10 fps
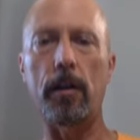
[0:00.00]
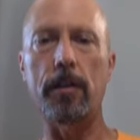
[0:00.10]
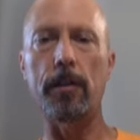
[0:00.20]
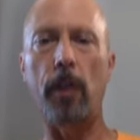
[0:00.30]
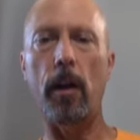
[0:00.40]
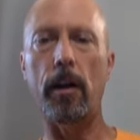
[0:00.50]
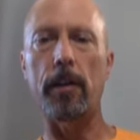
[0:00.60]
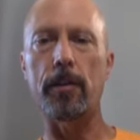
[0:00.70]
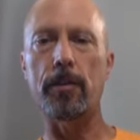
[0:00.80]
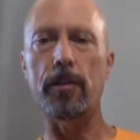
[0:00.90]
She's
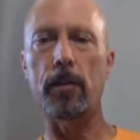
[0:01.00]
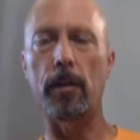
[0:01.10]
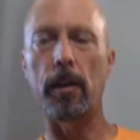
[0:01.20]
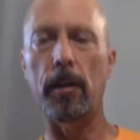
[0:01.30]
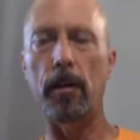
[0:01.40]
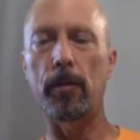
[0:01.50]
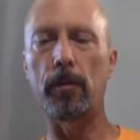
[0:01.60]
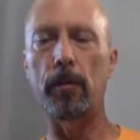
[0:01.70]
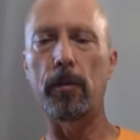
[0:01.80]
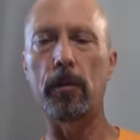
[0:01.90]
hawkish when it comes
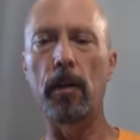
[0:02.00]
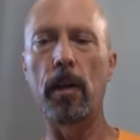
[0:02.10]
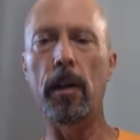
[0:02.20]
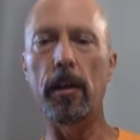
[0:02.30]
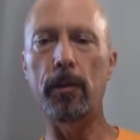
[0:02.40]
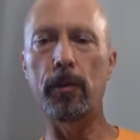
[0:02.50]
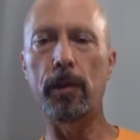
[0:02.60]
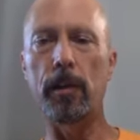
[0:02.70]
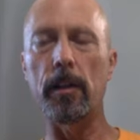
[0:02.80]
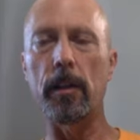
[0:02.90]
to
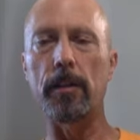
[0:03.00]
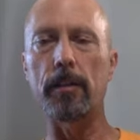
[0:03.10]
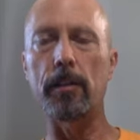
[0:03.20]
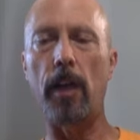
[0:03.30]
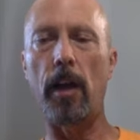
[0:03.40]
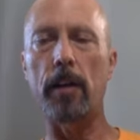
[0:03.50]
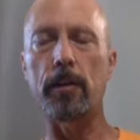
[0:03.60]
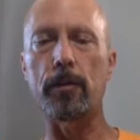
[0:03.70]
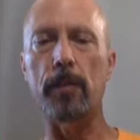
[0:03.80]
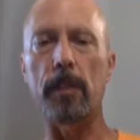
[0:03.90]
Israel, and she's
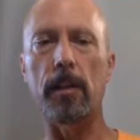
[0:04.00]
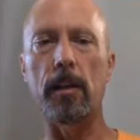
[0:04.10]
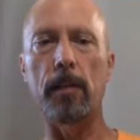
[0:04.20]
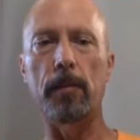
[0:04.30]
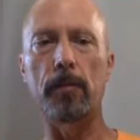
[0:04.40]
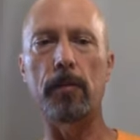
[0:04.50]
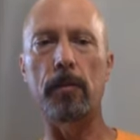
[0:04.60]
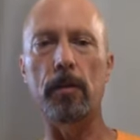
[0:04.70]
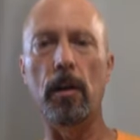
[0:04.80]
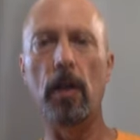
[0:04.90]
hawkish when it comes
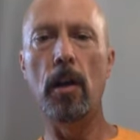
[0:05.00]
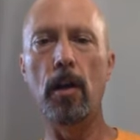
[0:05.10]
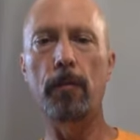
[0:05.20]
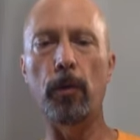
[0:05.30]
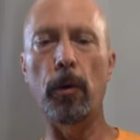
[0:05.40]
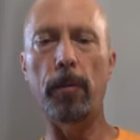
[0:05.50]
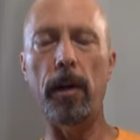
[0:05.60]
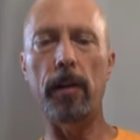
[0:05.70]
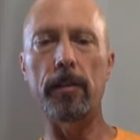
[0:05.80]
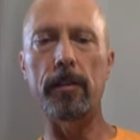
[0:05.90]
to foreign
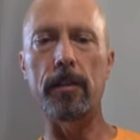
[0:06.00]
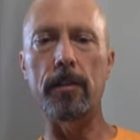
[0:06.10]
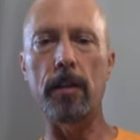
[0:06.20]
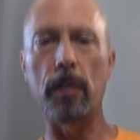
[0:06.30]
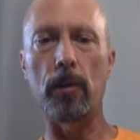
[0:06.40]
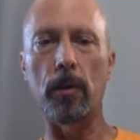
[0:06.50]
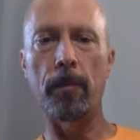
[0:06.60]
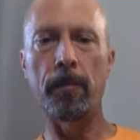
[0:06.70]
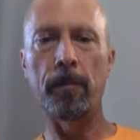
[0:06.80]
policy in general.